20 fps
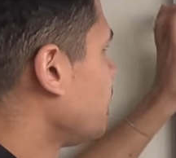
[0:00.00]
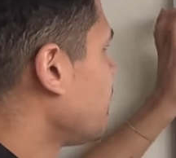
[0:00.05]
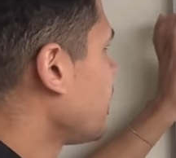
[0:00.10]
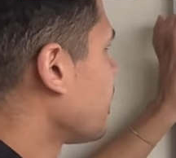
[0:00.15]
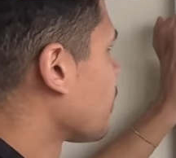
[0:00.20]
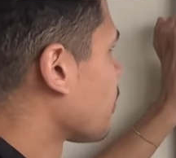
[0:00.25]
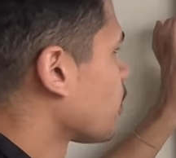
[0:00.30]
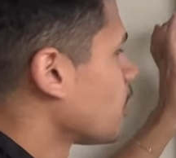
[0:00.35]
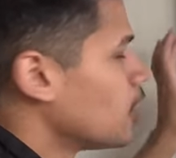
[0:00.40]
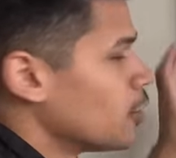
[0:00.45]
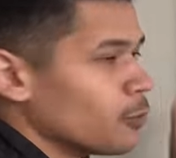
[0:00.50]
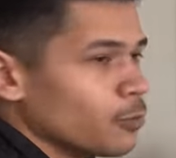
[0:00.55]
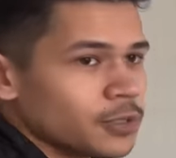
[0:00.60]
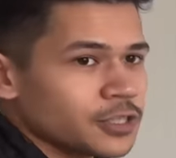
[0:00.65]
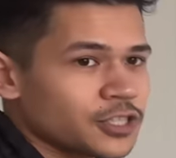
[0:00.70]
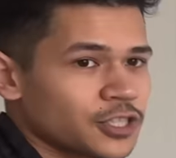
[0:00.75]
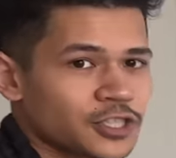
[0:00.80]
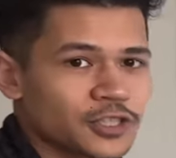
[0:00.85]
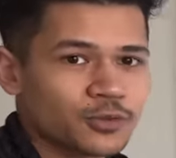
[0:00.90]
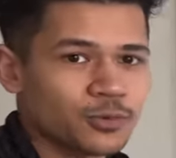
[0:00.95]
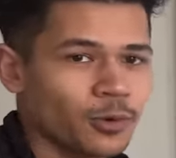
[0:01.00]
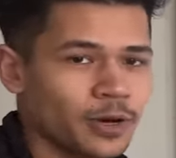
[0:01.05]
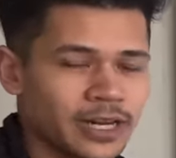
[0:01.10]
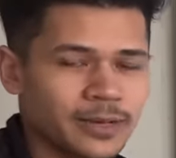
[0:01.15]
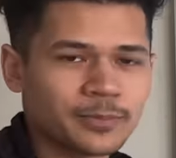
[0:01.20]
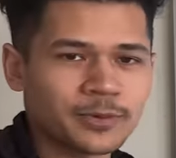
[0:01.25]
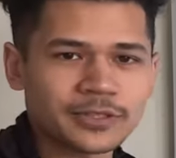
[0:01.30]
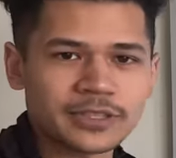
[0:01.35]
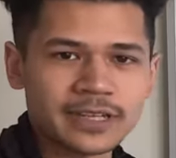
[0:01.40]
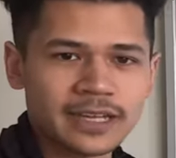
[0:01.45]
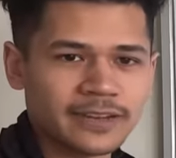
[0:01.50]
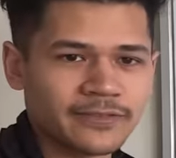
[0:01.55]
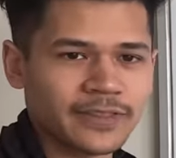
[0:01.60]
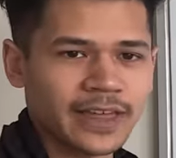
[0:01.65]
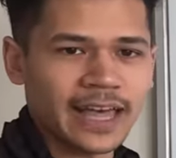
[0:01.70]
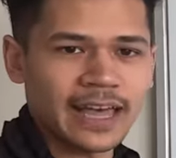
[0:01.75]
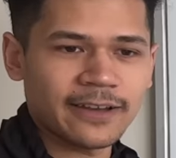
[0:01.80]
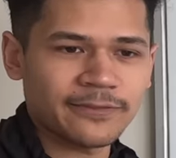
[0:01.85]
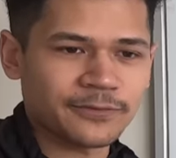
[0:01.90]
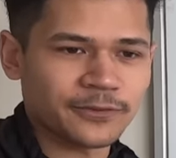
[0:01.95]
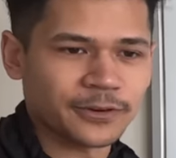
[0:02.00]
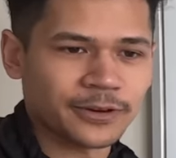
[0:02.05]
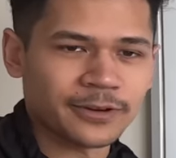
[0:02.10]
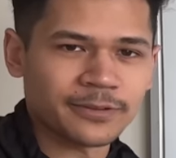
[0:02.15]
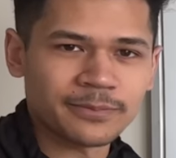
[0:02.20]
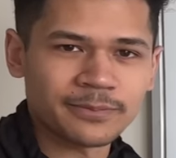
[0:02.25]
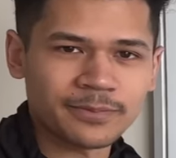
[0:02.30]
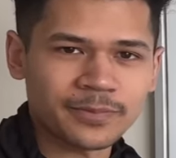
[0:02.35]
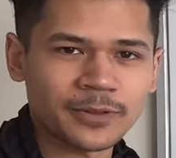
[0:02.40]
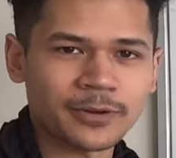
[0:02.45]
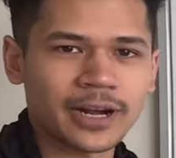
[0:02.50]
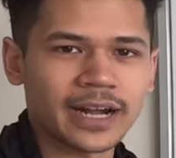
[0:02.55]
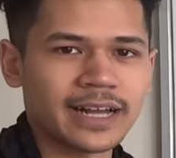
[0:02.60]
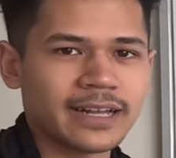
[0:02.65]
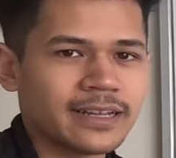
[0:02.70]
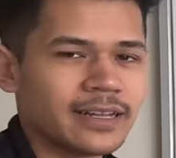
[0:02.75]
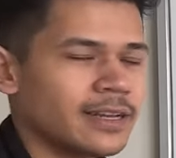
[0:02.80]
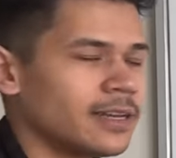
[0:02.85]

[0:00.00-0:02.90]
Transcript: there with just 20% of the effort, right?